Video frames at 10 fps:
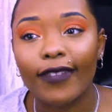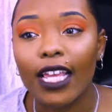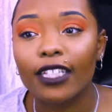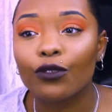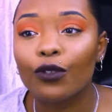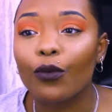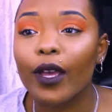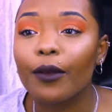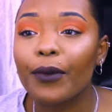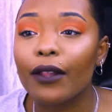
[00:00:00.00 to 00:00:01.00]
It's all
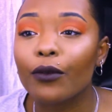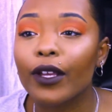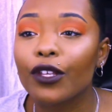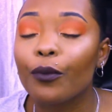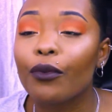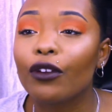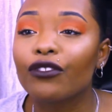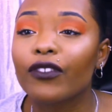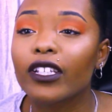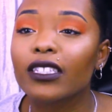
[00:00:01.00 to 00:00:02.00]
about the way you approach
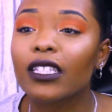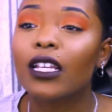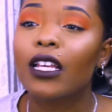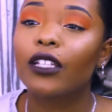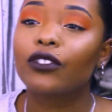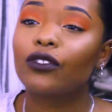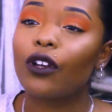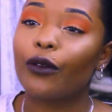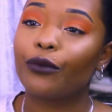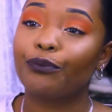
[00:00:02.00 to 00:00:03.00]
things.
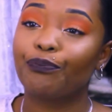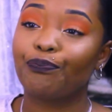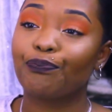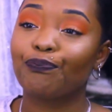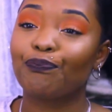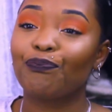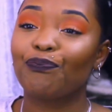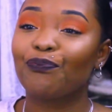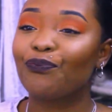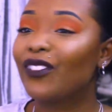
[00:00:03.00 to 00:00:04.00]
So
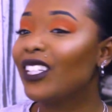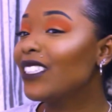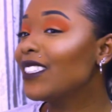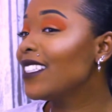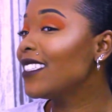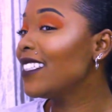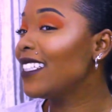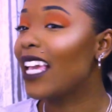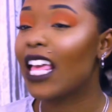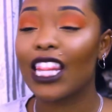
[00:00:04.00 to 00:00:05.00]
this is
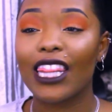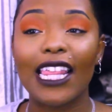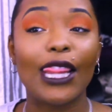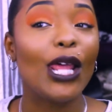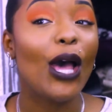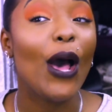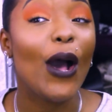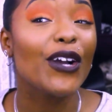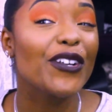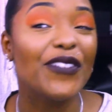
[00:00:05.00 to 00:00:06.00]
the look
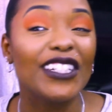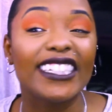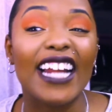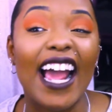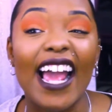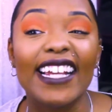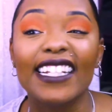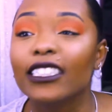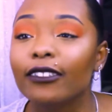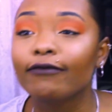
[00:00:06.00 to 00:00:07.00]
for today.
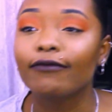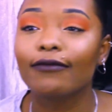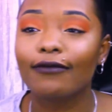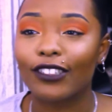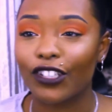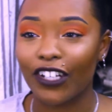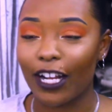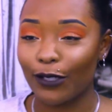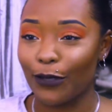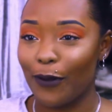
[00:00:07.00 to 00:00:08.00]
Sorry, that
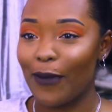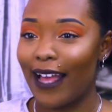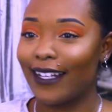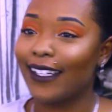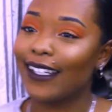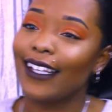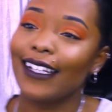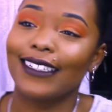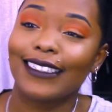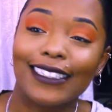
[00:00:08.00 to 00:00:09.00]
was a bit bad.
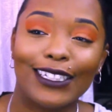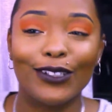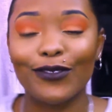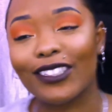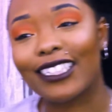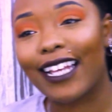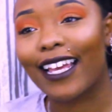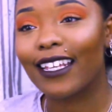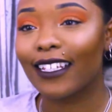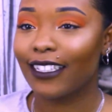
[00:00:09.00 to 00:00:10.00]
This is the look for
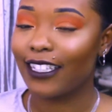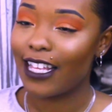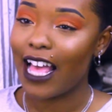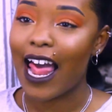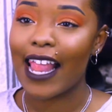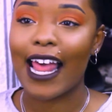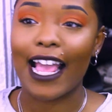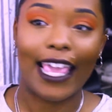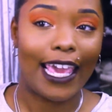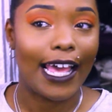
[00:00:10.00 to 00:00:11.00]
today. I
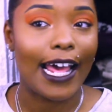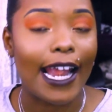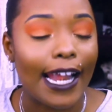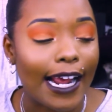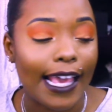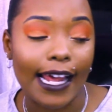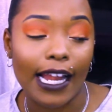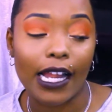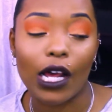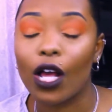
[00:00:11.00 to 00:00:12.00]
like it a
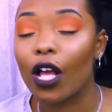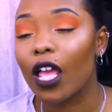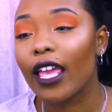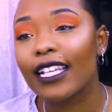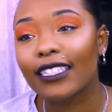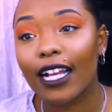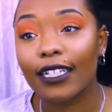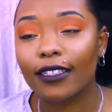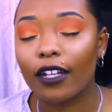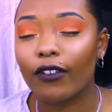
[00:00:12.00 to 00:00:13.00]
lot. It's like a
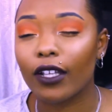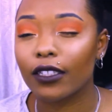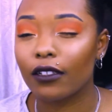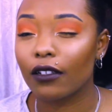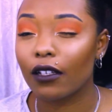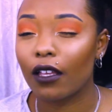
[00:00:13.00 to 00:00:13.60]
sunrise look.